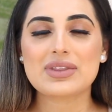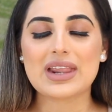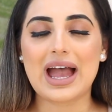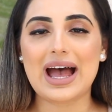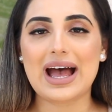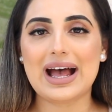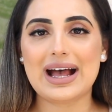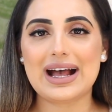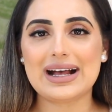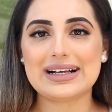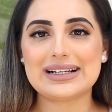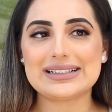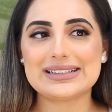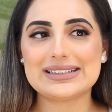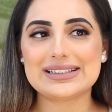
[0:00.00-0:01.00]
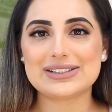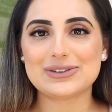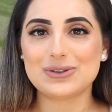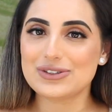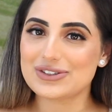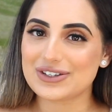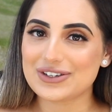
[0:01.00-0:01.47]
And
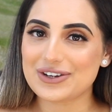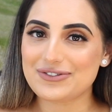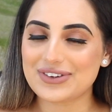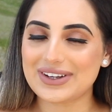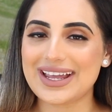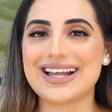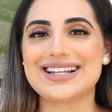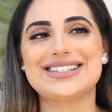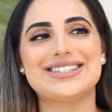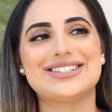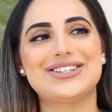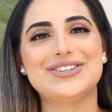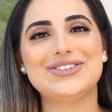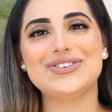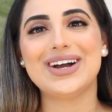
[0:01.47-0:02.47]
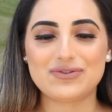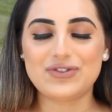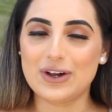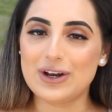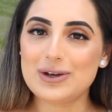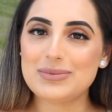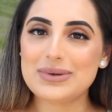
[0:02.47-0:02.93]
also don't forget to
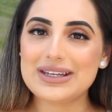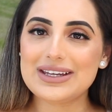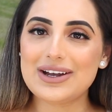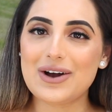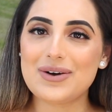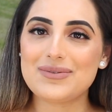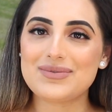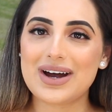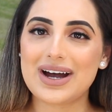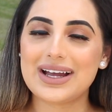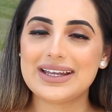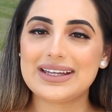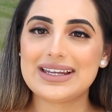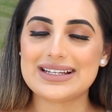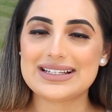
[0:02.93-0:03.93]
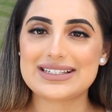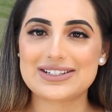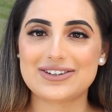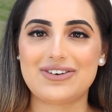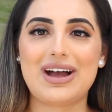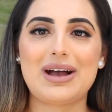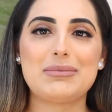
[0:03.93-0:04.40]
follow me on my
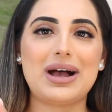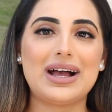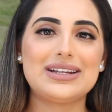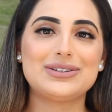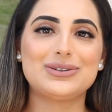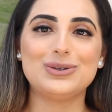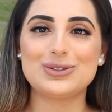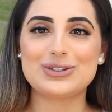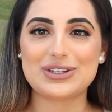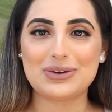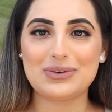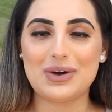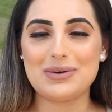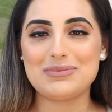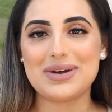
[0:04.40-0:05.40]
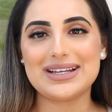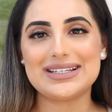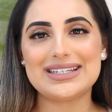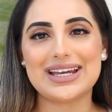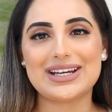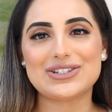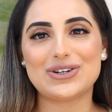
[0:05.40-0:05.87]
Instagram and also on my
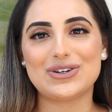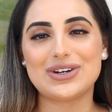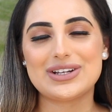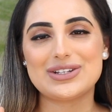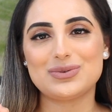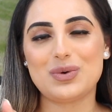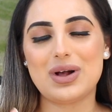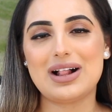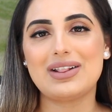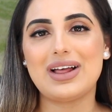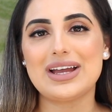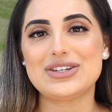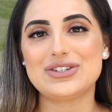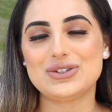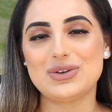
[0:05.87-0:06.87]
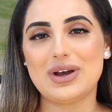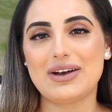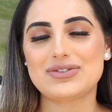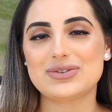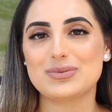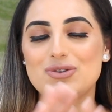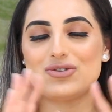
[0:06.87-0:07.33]
TikTok as well. I do
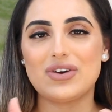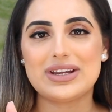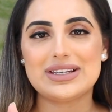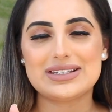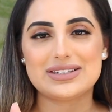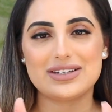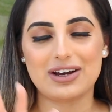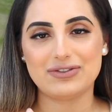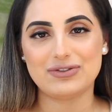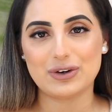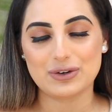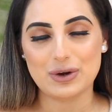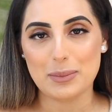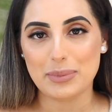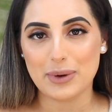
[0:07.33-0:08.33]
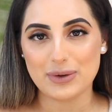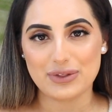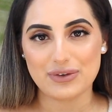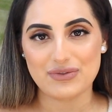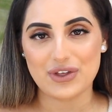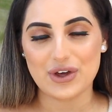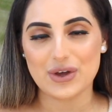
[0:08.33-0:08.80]
have some great stuff on
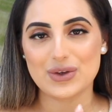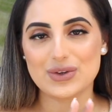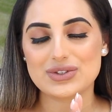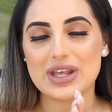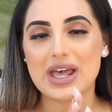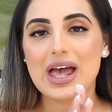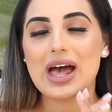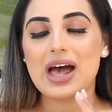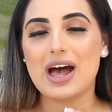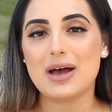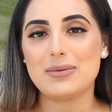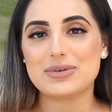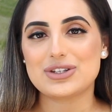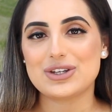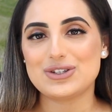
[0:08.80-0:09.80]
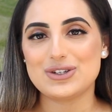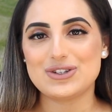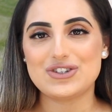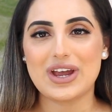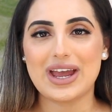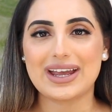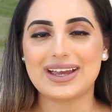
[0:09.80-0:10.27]
both of those. Um, so do
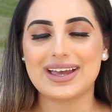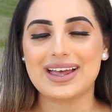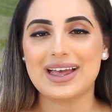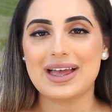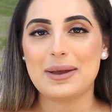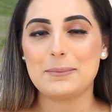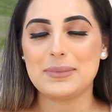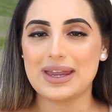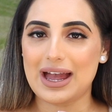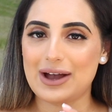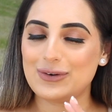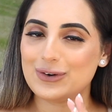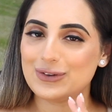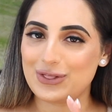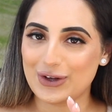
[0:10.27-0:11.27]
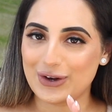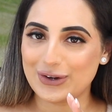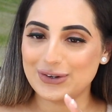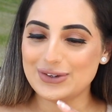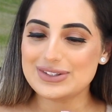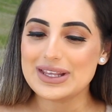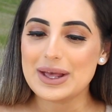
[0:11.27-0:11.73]
check me out on
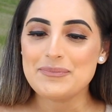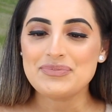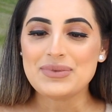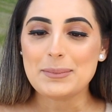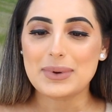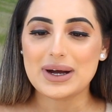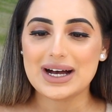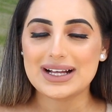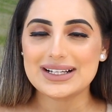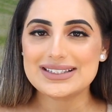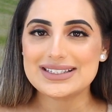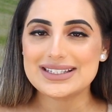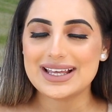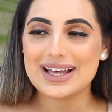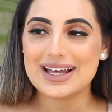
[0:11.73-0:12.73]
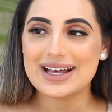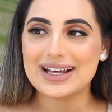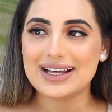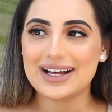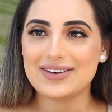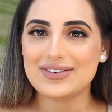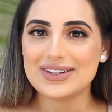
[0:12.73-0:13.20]
those. But
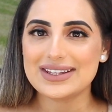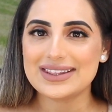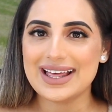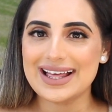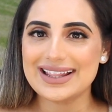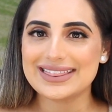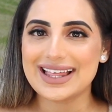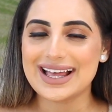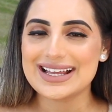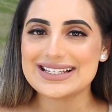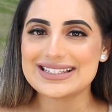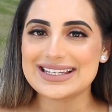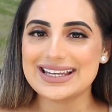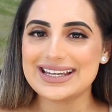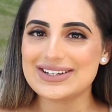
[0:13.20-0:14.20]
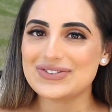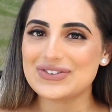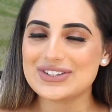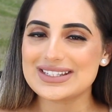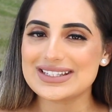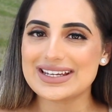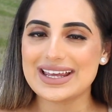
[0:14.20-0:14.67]
uh, other than that, that is it
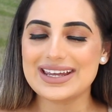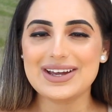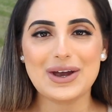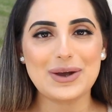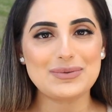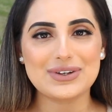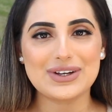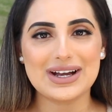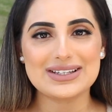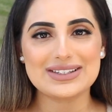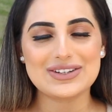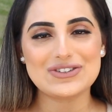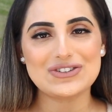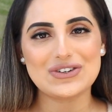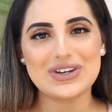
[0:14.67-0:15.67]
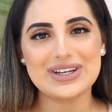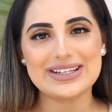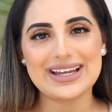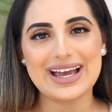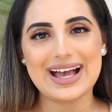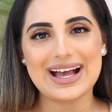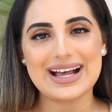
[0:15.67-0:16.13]
for today. I hope you guys
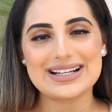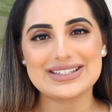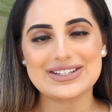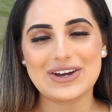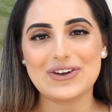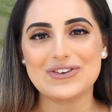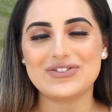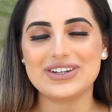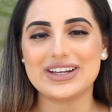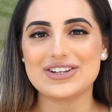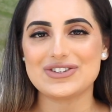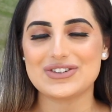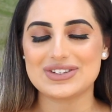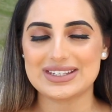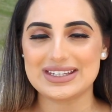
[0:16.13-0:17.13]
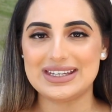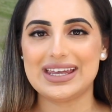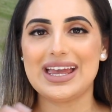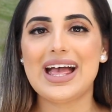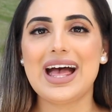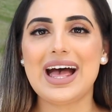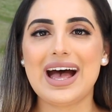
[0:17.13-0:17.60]
enjoyed and hopefully I shall
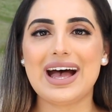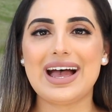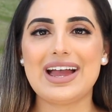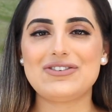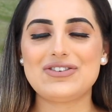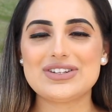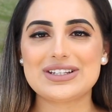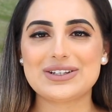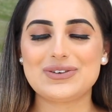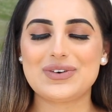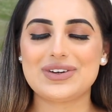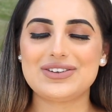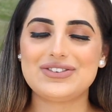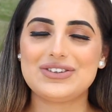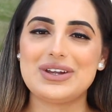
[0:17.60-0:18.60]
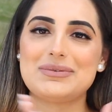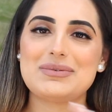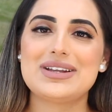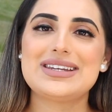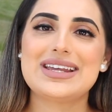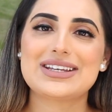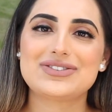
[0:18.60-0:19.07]
see uh, every single one of you in
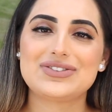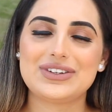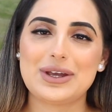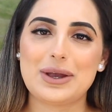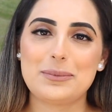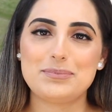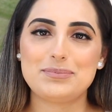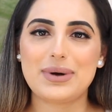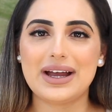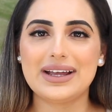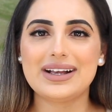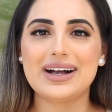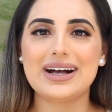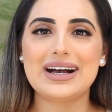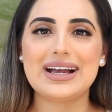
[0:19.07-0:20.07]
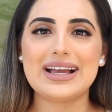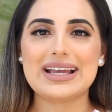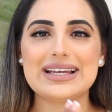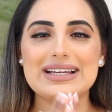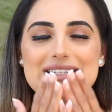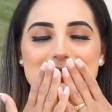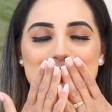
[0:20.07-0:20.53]
my next video. Bye
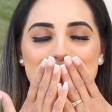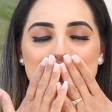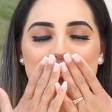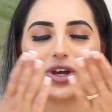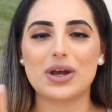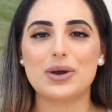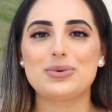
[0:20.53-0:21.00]
guys!